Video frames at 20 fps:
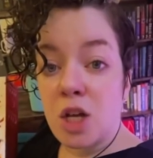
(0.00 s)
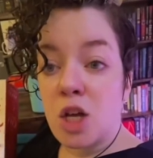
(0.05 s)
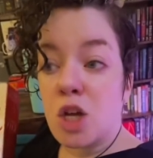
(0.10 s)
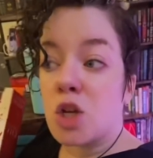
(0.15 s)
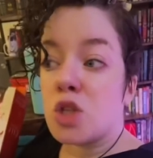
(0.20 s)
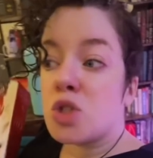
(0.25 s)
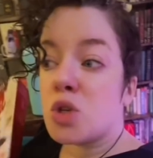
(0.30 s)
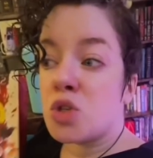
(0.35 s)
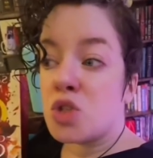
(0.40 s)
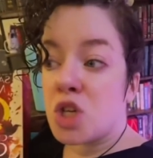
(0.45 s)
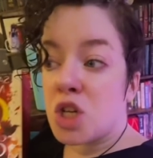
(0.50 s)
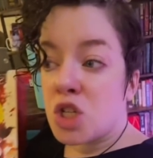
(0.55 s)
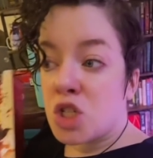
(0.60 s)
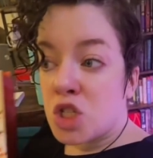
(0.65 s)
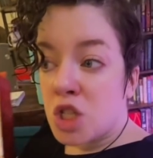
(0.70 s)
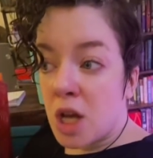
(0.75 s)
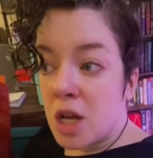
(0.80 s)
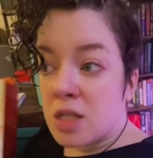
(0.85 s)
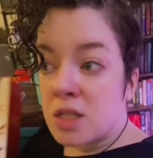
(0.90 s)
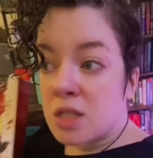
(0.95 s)
So she
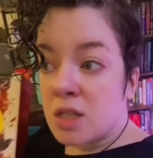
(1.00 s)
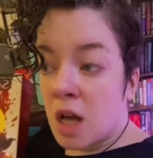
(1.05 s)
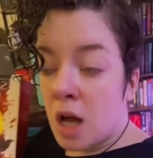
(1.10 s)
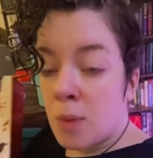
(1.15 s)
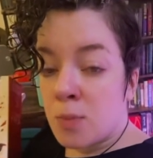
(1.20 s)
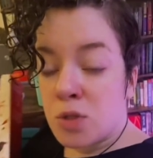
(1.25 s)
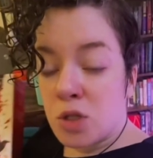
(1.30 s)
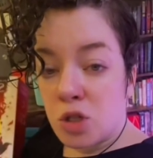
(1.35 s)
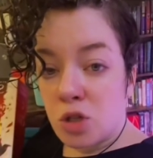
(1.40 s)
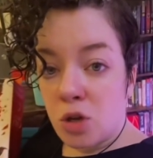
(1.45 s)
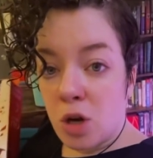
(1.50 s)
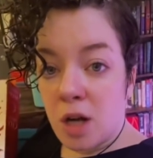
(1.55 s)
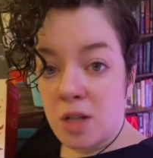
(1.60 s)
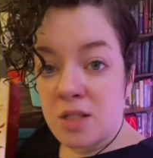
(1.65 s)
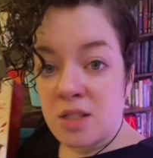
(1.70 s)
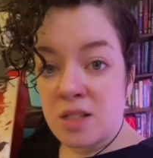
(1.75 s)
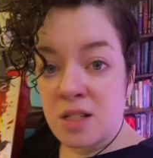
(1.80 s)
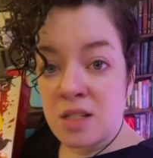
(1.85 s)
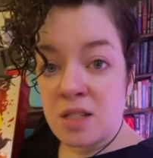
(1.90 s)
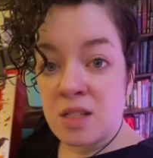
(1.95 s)
just comes across
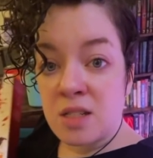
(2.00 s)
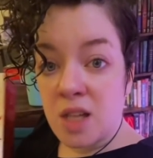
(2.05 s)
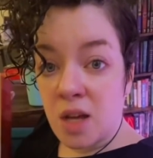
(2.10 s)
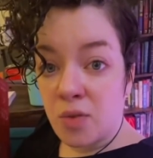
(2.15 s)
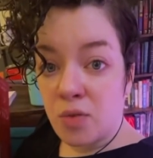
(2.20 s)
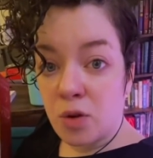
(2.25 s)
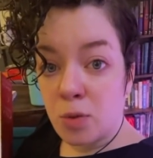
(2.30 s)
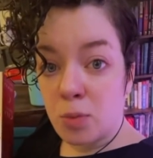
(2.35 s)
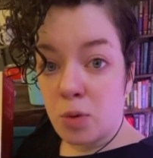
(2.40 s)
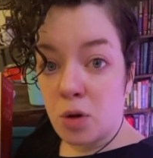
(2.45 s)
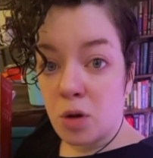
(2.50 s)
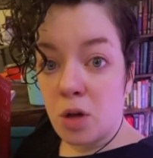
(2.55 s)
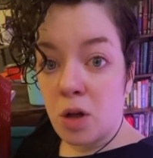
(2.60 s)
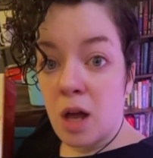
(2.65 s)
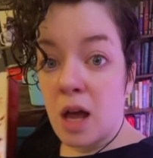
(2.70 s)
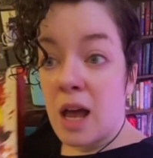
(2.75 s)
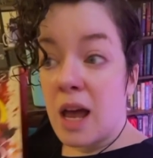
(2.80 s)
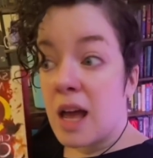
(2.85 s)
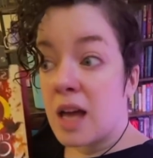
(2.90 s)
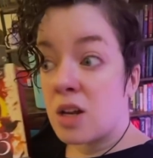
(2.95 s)
as insufferable
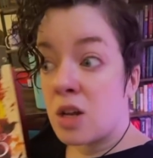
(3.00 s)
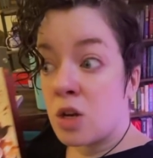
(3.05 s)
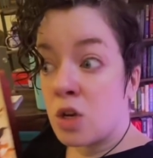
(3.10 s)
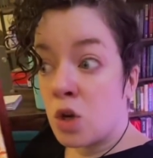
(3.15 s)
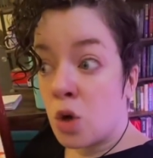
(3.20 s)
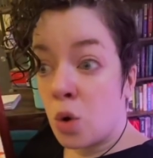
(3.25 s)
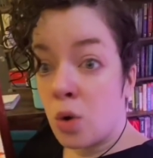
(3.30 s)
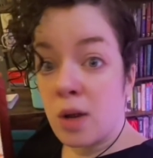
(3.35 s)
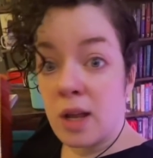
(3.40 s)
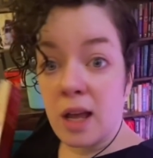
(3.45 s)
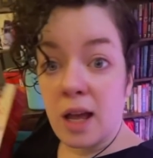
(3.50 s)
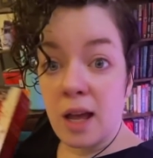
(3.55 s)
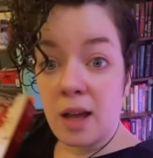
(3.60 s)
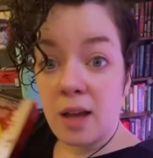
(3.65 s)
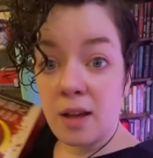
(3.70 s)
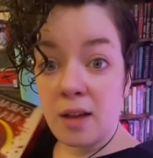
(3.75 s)
and annoying.